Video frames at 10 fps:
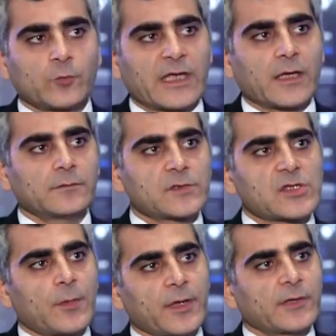we can
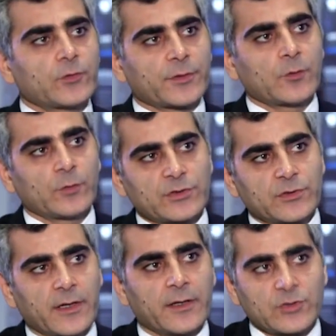supply Turkey with
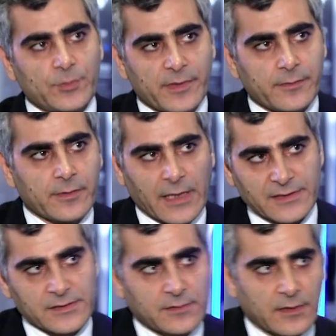cheaper
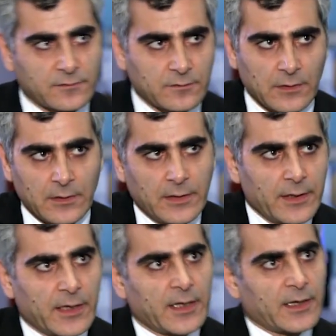gas that
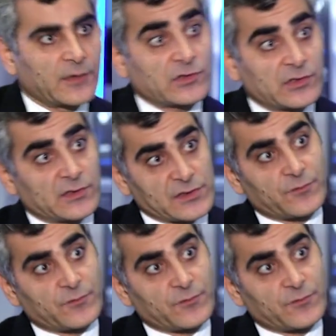it gets